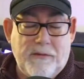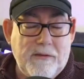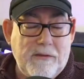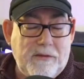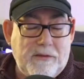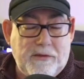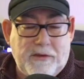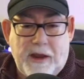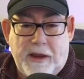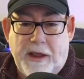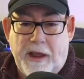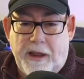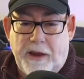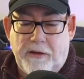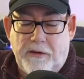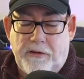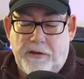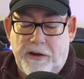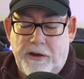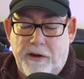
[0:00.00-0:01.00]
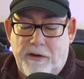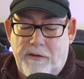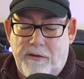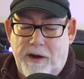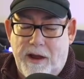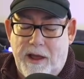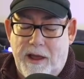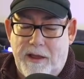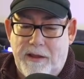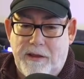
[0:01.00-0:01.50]
stick it into your
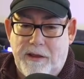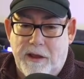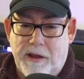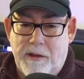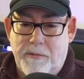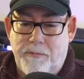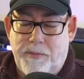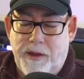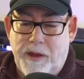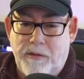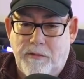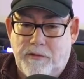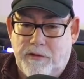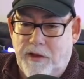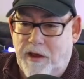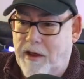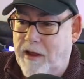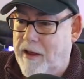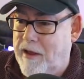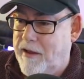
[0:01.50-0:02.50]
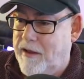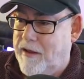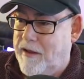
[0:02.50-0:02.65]
uh, your computer.